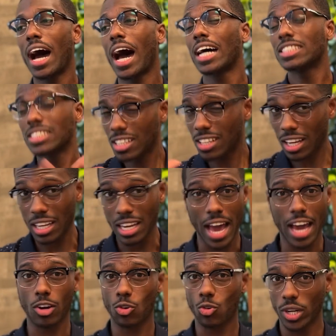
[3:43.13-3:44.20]
I took a
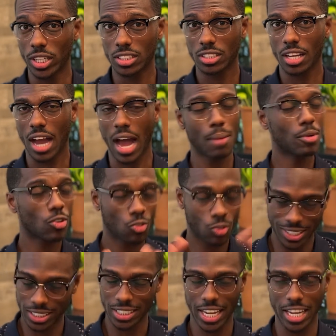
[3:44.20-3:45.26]
lot of risk. I'm a
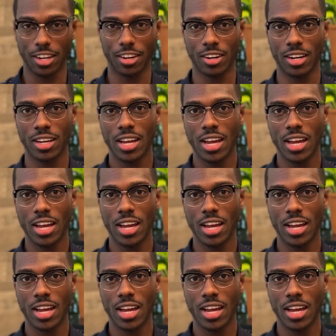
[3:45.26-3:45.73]
risk taker.